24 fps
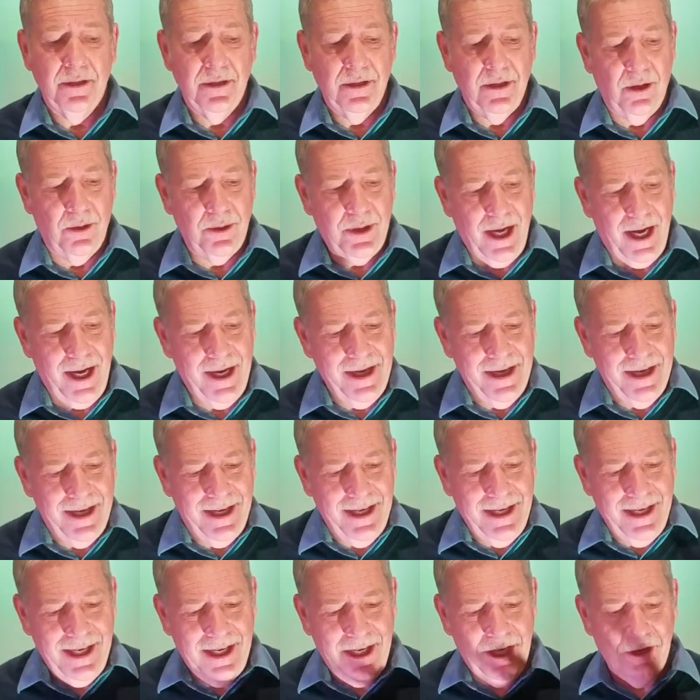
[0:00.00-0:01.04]
Okay?
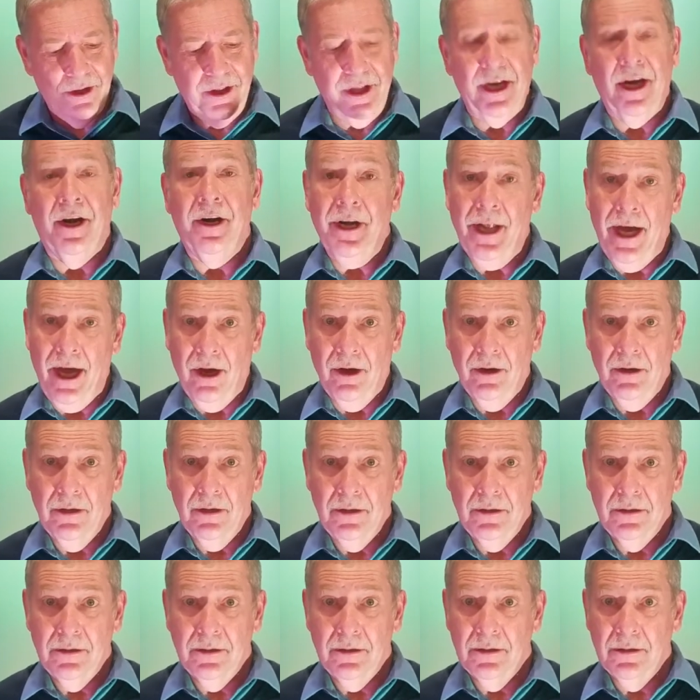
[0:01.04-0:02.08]
here they are now.
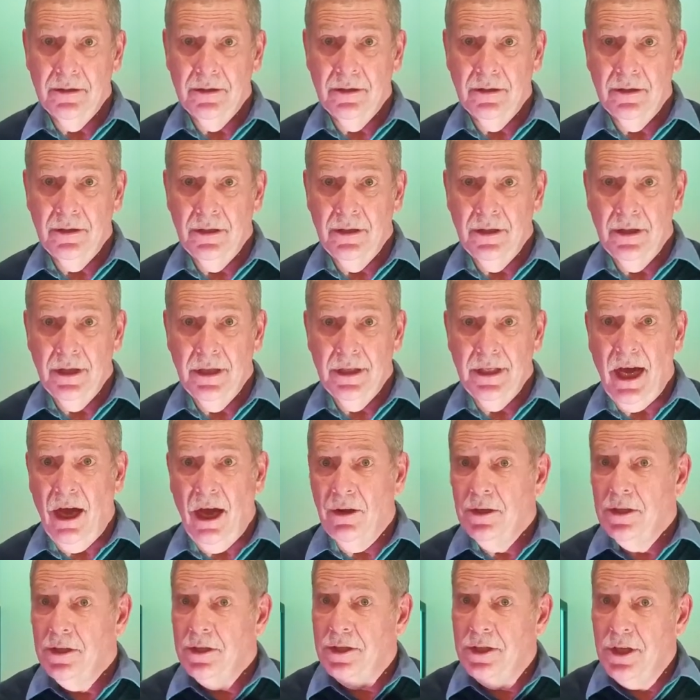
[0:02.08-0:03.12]
Now,
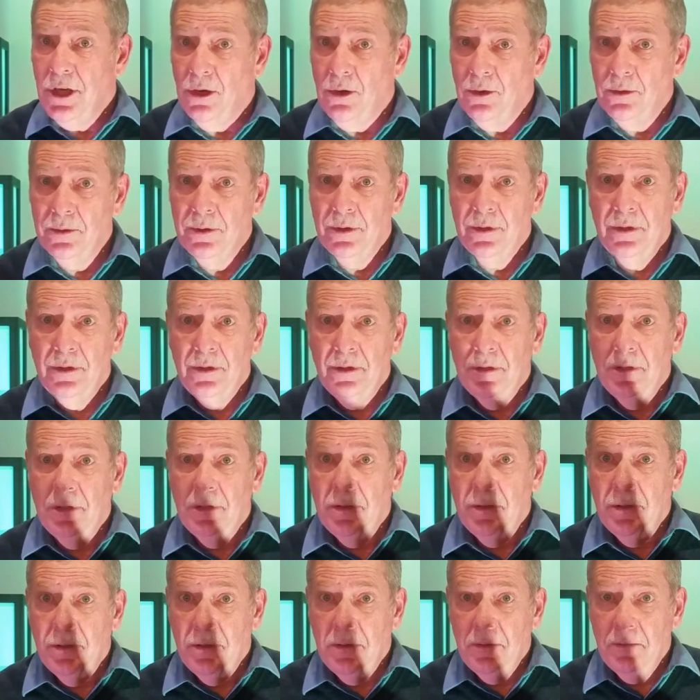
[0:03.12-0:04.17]
don't
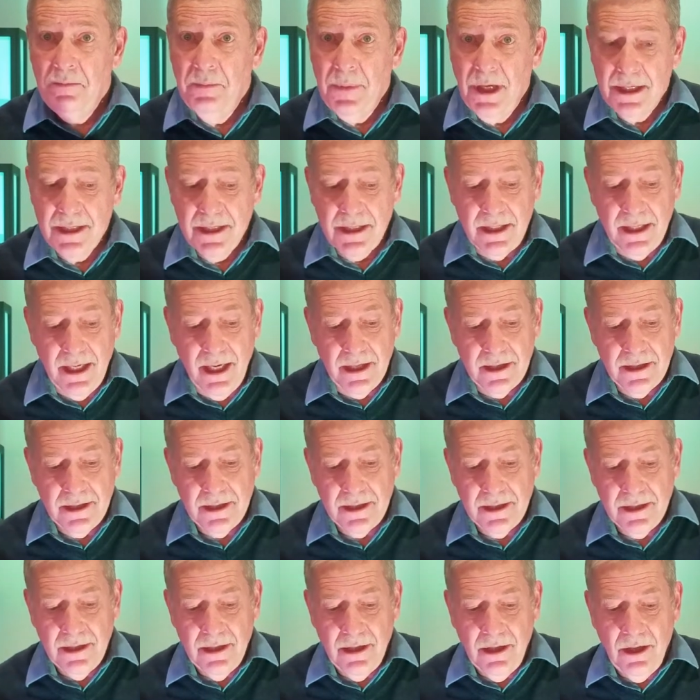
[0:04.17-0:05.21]
miss this.
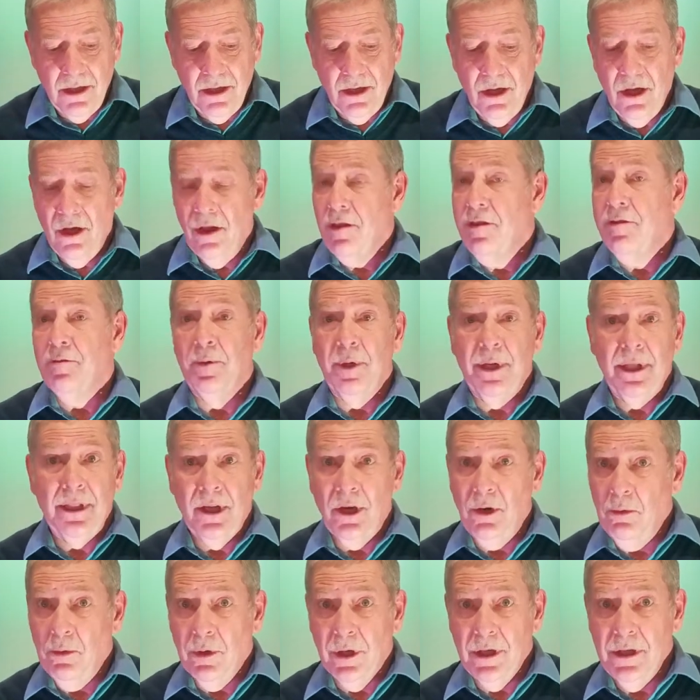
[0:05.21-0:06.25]
3 little
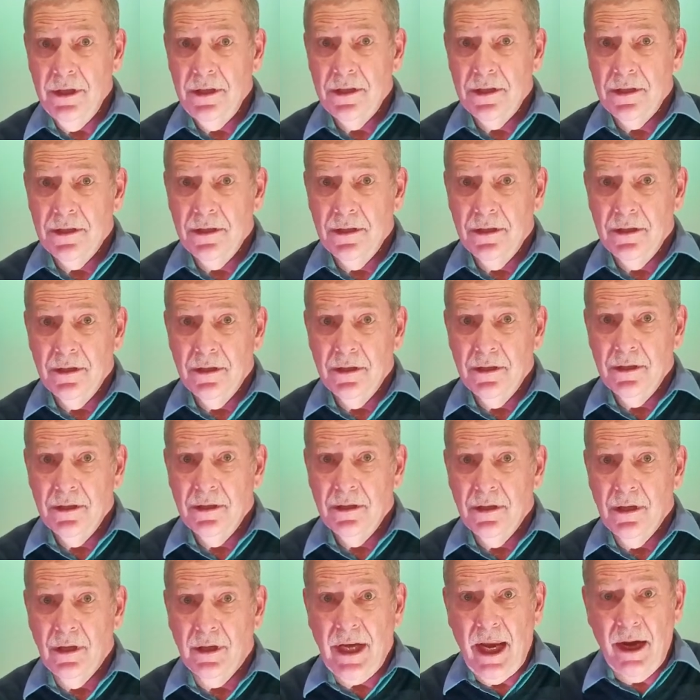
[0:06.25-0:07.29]
words.
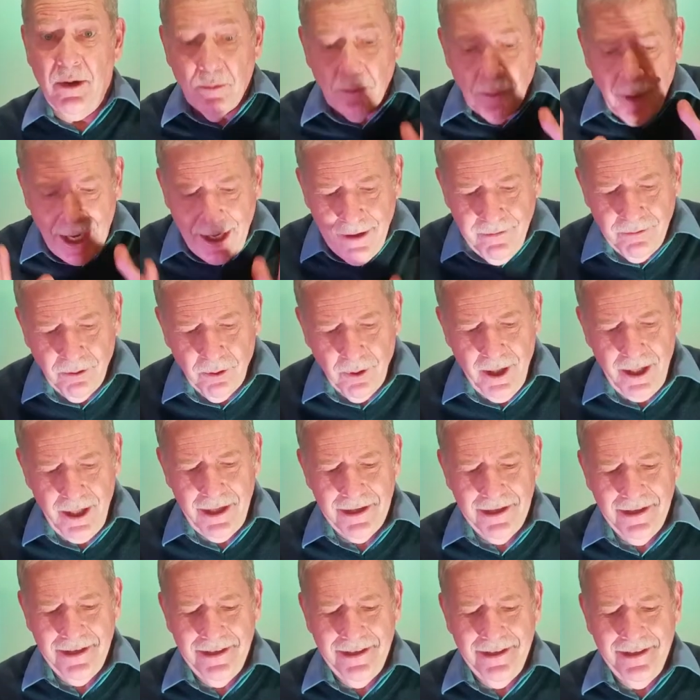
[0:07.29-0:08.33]
Okay, ready for it?
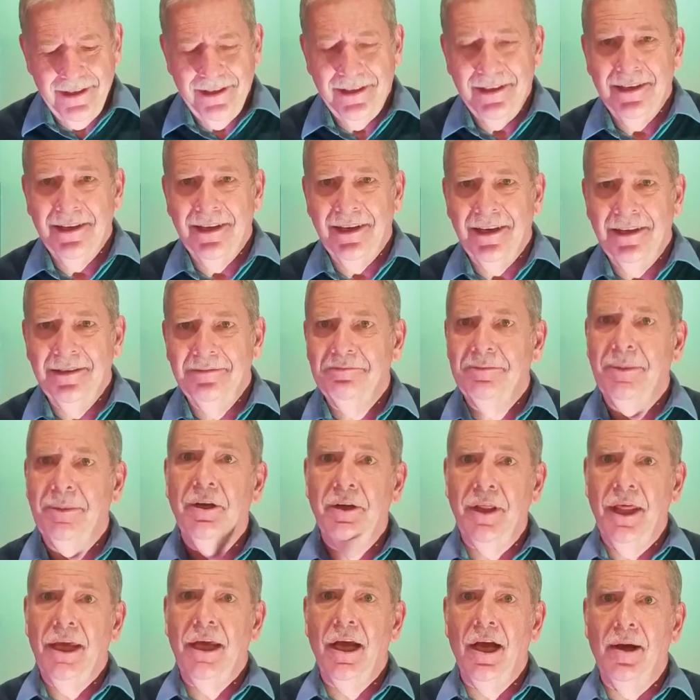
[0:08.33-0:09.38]
Here
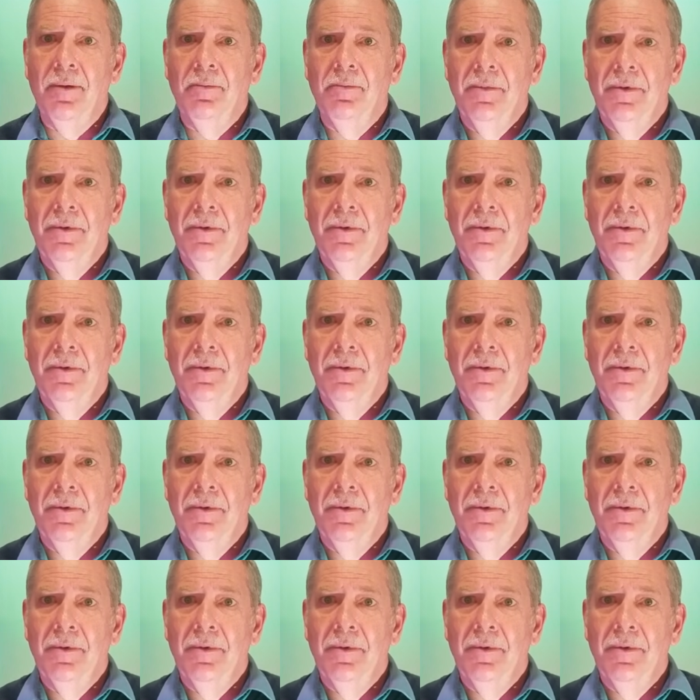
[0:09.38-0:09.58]
they come.